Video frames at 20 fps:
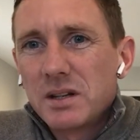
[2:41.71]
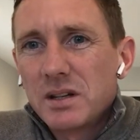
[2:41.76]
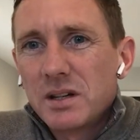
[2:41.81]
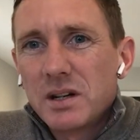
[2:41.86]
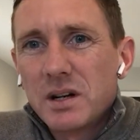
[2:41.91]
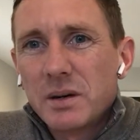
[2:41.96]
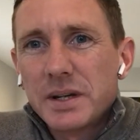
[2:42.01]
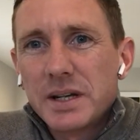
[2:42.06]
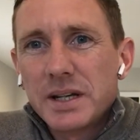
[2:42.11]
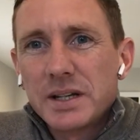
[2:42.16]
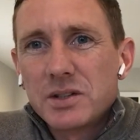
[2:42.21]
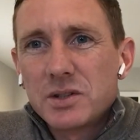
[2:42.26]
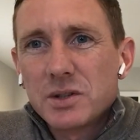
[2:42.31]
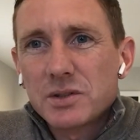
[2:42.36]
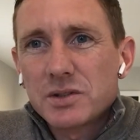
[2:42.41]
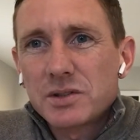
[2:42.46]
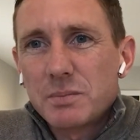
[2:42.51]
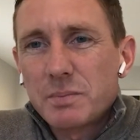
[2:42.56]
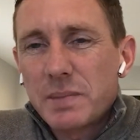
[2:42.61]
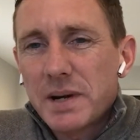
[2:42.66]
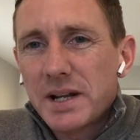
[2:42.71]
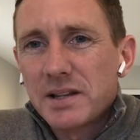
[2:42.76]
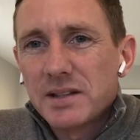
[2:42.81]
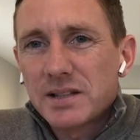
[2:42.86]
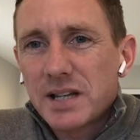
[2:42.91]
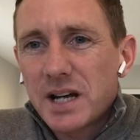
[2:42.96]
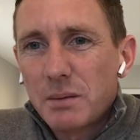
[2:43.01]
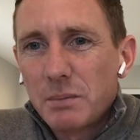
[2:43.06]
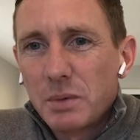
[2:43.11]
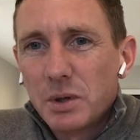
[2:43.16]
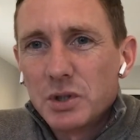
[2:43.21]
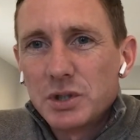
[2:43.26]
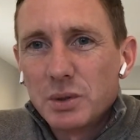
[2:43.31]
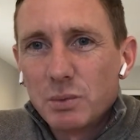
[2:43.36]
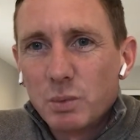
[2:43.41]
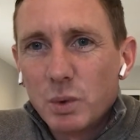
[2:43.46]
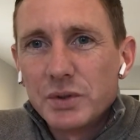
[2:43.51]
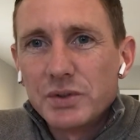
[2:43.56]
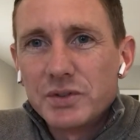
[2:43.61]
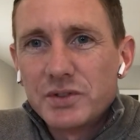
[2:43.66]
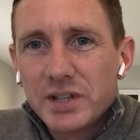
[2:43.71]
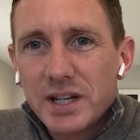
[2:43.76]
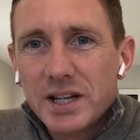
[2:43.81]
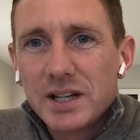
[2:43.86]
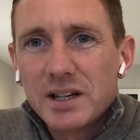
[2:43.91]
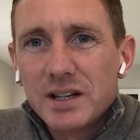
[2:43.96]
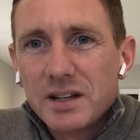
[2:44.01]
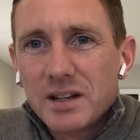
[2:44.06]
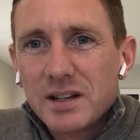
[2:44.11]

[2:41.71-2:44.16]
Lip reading: you know, it just depends how much you want it.